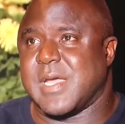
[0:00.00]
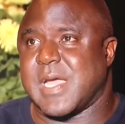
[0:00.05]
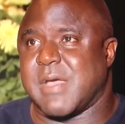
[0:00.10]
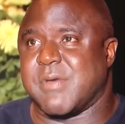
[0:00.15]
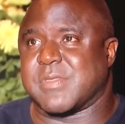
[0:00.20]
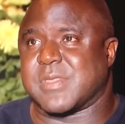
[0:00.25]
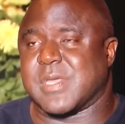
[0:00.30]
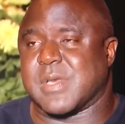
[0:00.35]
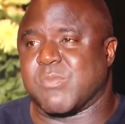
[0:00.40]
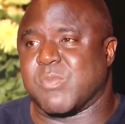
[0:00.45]
I
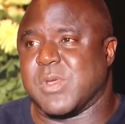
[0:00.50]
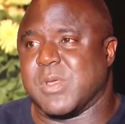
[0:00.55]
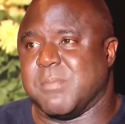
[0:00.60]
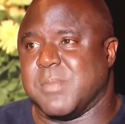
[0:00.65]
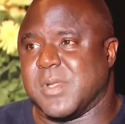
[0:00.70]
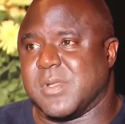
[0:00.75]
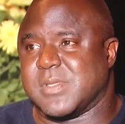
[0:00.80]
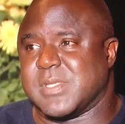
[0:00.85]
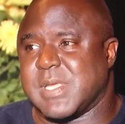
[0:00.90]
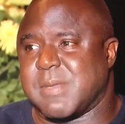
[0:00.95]
was going to
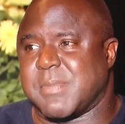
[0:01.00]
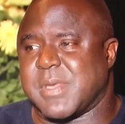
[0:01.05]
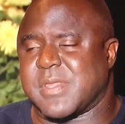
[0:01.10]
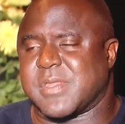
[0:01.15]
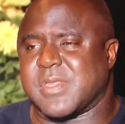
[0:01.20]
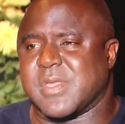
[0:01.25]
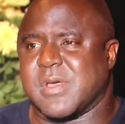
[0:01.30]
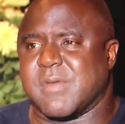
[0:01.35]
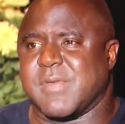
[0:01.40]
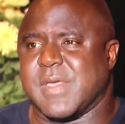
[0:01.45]
rehabilitate
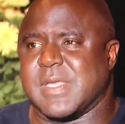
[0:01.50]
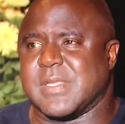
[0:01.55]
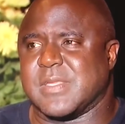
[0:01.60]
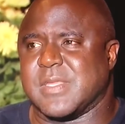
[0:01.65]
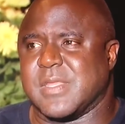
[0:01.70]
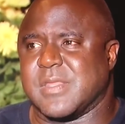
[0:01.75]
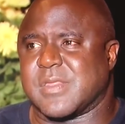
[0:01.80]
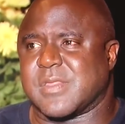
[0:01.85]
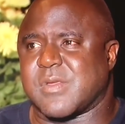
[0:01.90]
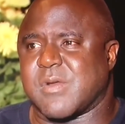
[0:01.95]
myself and
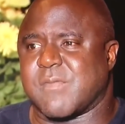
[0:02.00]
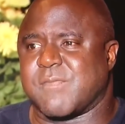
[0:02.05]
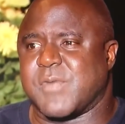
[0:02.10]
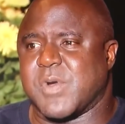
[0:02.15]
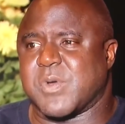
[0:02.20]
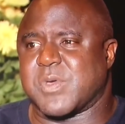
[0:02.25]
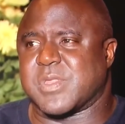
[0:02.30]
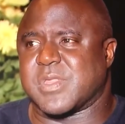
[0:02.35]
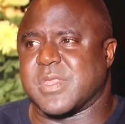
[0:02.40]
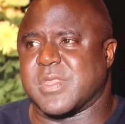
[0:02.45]
then start
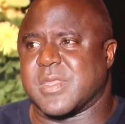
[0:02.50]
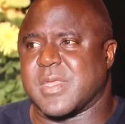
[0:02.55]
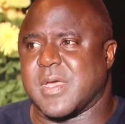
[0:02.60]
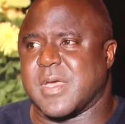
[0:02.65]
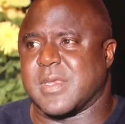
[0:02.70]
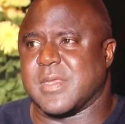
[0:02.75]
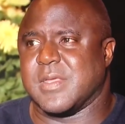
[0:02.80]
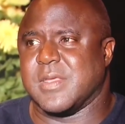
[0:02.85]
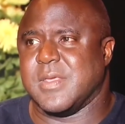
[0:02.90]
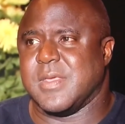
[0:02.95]
focusing
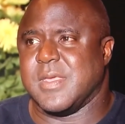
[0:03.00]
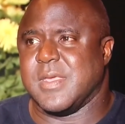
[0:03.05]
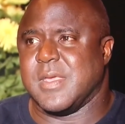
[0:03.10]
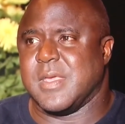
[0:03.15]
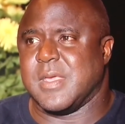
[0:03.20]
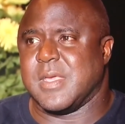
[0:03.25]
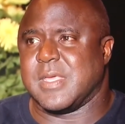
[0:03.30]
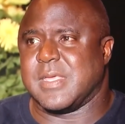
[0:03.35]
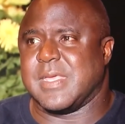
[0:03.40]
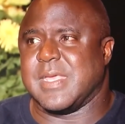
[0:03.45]
on
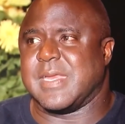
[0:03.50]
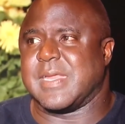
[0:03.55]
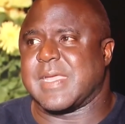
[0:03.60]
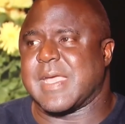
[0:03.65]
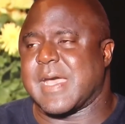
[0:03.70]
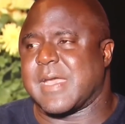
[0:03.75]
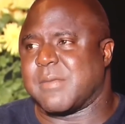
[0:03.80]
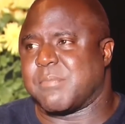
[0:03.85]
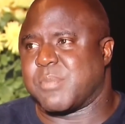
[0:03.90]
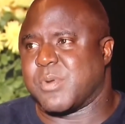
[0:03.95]
getting
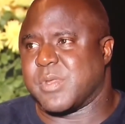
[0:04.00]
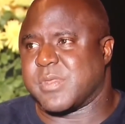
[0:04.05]
out of